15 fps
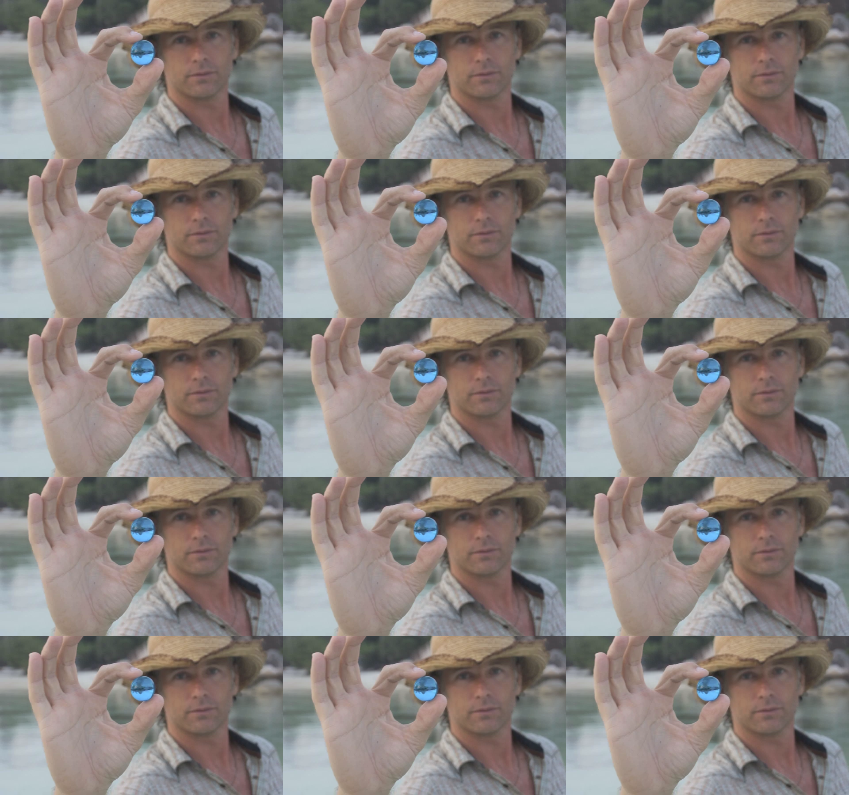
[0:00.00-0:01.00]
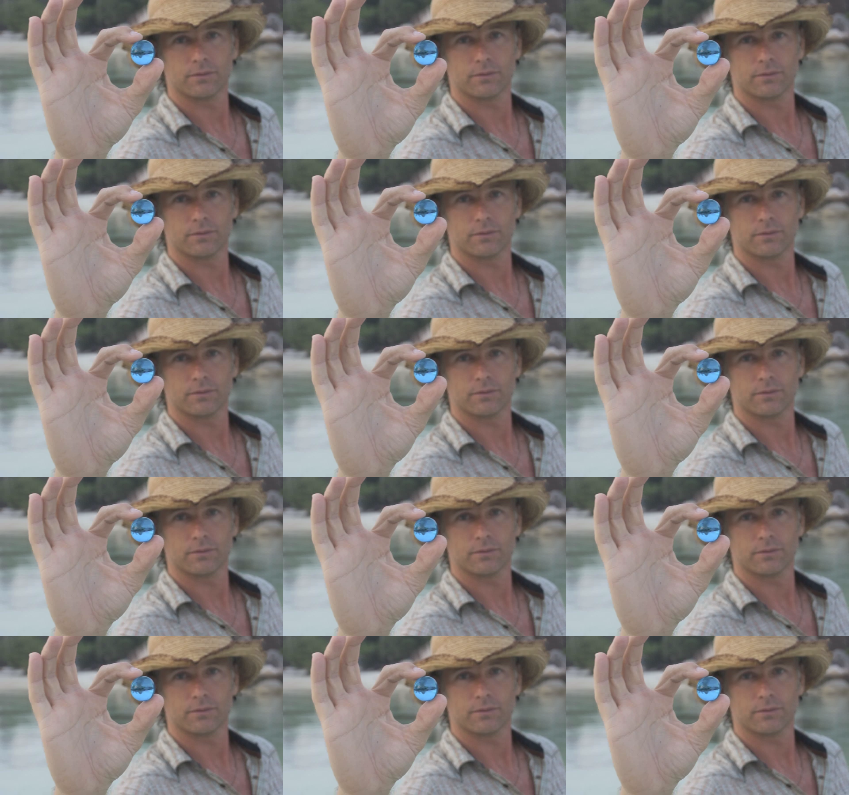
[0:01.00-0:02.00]

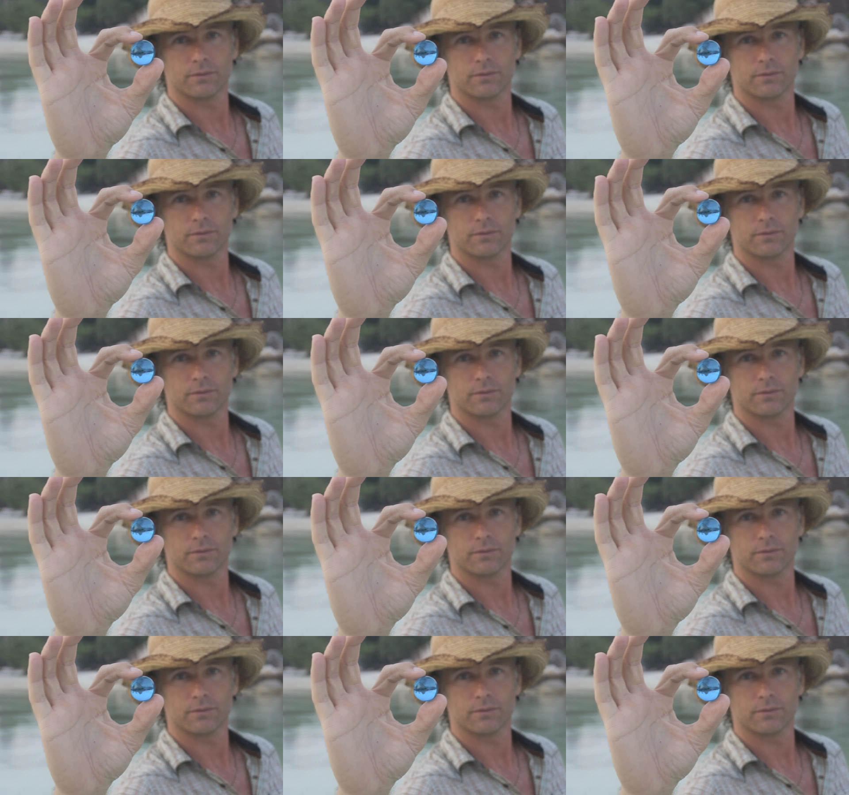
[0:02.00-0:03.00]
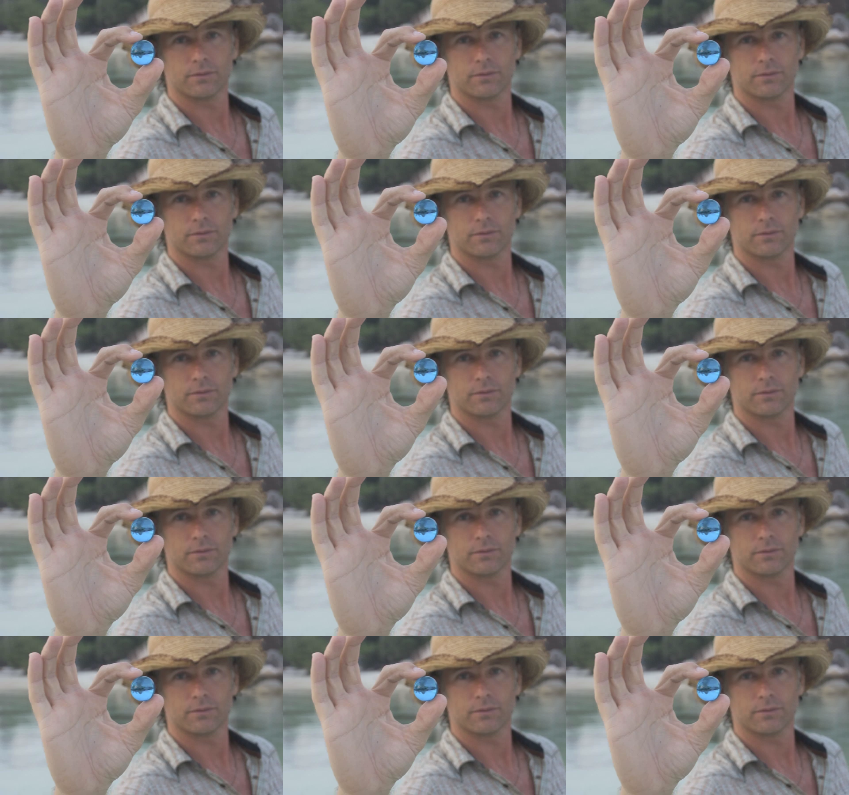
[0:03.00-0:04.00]

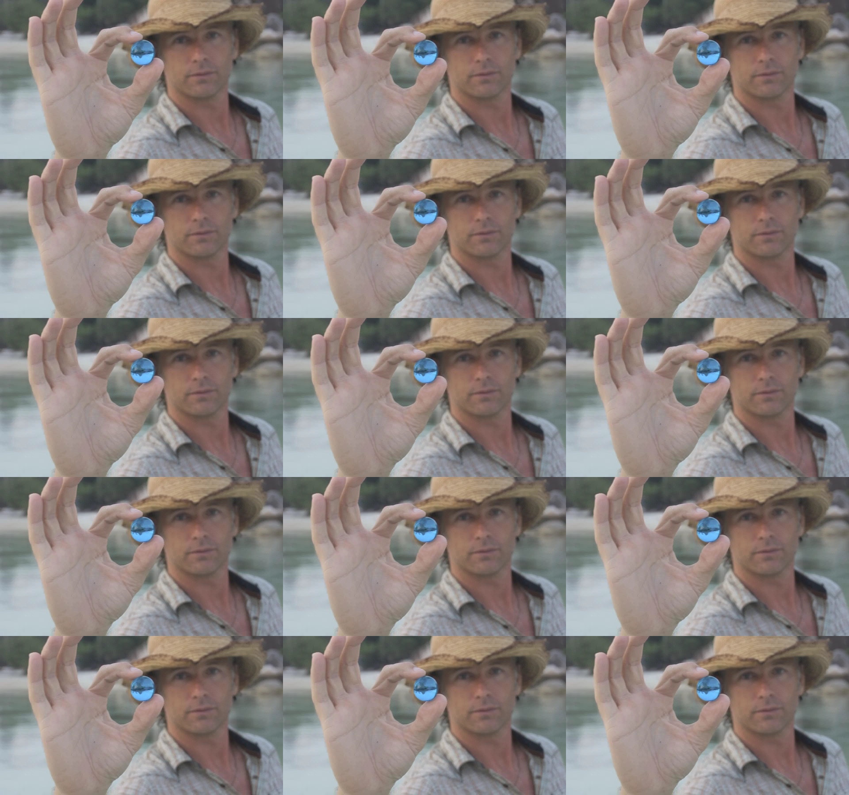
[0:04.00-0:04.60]
(no lip movement)